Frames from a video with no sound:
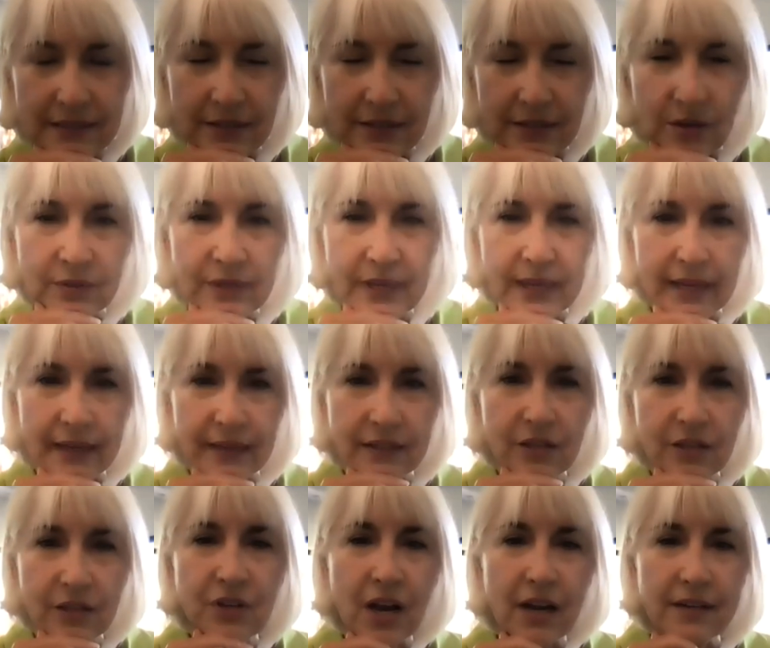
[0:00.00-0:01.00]
Okay,
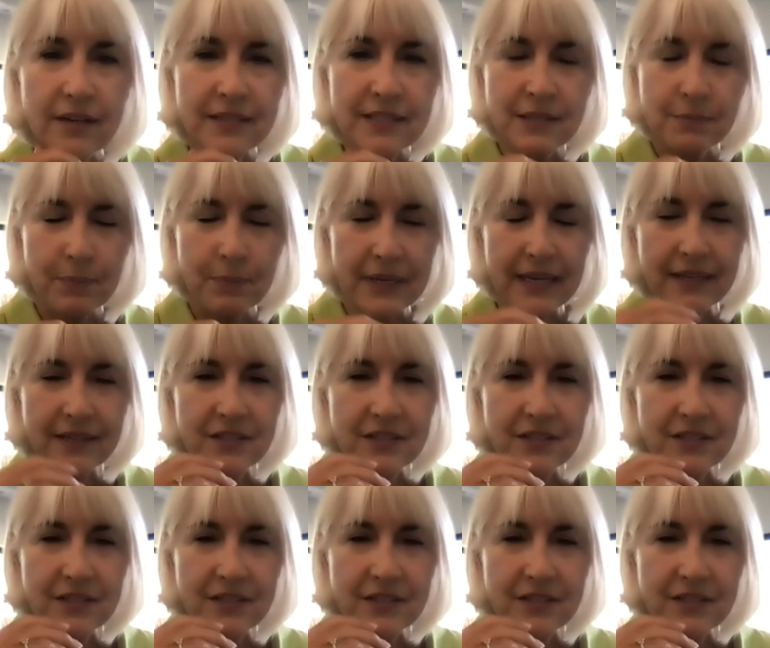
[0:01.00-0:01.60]
you've got to speak so